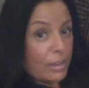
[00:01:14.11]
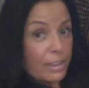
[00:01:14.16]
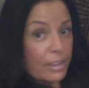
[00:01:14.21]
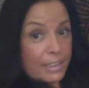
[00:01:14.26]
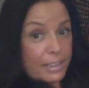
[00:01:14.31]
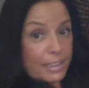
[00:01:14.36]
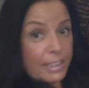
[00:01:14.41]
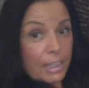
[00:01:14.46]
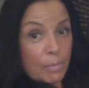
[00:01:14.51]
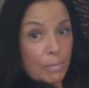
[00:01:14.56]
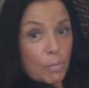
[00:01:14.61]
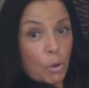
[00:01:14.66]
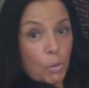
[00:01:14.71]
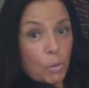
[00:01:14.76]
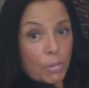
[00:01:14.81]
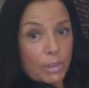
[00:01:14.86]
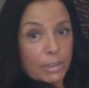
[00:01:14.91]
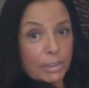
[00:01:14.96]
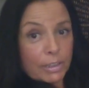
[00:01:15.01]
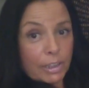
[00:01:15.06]
same
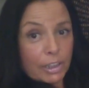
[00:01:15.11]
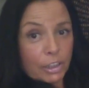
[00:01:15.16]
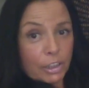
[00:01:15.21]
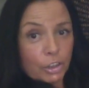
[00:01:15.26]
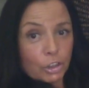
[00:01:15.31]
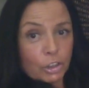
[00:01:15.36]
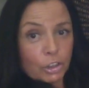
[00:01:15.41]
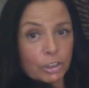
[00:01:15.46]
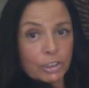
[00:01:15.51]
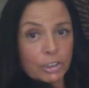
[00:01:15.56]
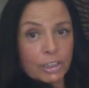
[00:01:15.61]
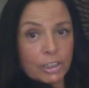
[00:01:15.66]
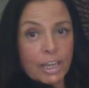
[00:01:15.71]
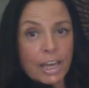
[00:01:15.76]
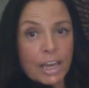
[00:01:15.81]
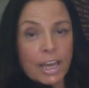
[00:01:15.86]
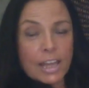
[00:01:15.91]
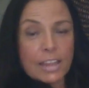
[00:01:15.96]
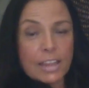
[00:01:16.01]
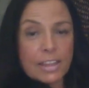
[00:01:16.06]
moment actually.
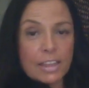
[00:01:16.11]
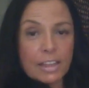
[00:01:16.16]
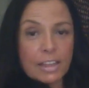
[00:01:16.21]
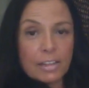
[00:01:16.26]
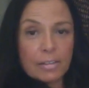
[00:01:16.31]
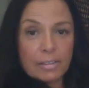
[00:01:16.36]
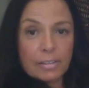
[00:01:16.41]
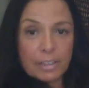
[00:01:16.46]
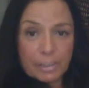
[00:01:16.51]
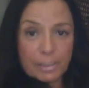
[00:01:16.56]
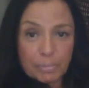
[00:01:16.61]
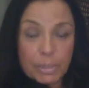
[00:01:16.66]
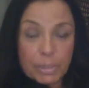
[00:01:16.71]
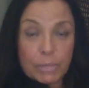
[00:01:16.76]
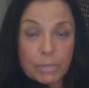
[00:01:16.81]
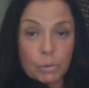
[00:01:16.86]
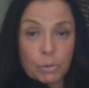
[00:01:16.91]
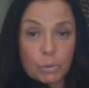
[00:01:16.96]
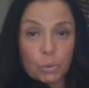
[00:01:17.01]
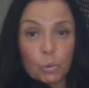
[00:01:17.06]
And then the
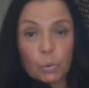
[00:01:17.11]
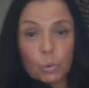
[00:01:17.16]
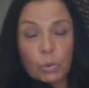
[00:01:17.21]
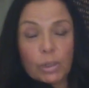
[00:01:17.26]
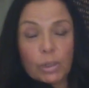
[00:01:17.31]
people